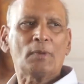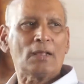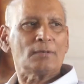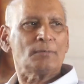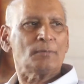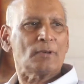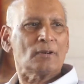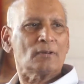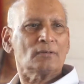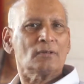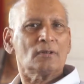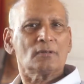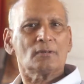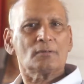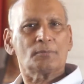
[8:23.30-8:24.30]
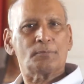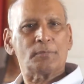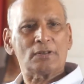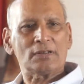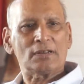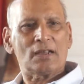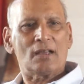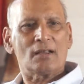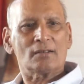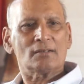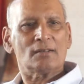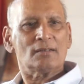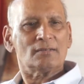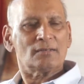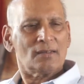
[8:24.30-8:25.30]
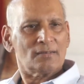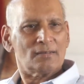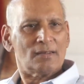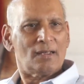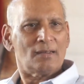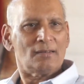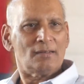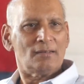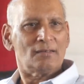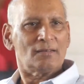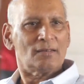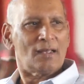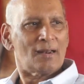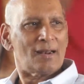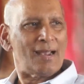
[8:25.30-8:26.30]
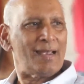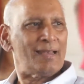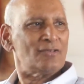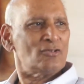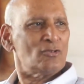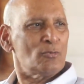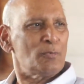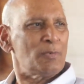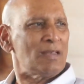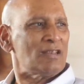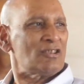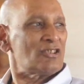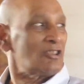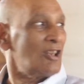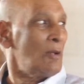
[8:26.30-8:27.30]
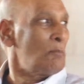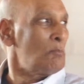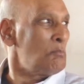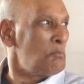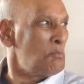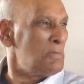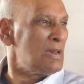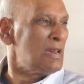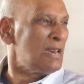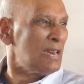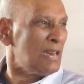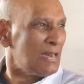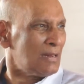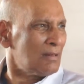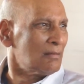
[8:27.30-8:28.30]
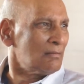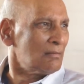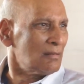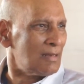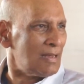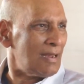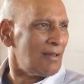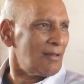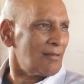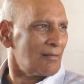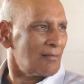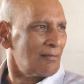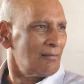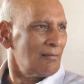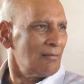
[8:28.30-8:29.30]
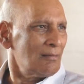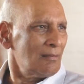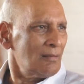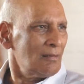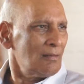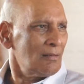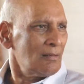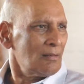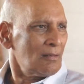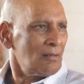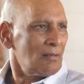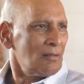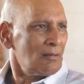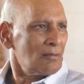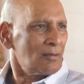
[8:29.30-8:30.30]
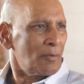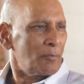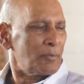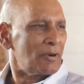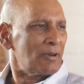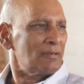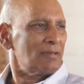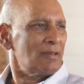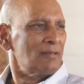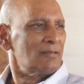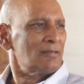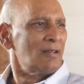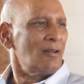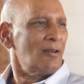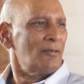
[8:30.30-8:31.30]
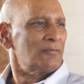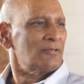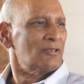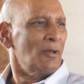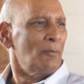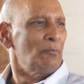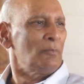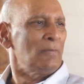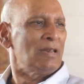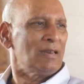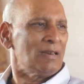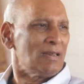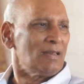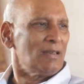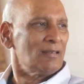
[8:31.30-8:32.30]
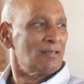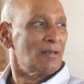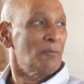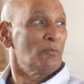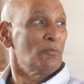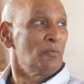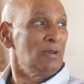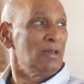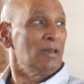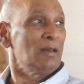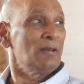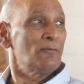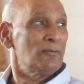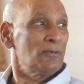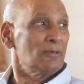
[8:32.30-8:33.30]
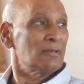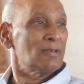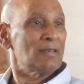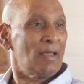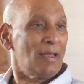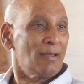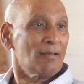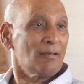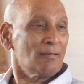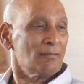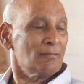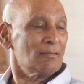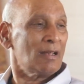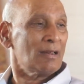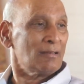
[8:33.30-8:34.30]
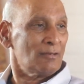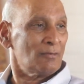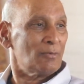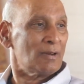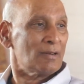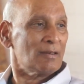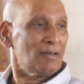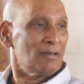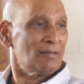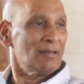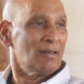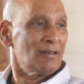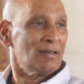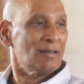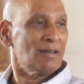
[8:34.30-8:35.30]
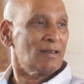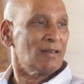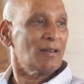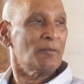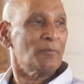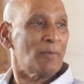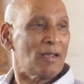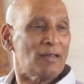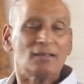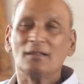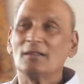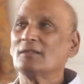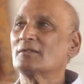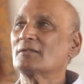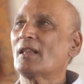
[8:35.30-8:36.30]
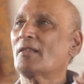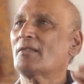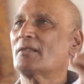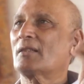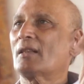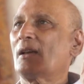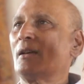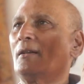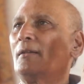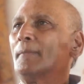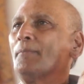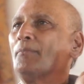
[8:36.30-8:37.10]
Pratipadikārtha Satta is there has to be some meaning there. The presence of some meaning is a meaningful thing. That is what is indicated by the Satta.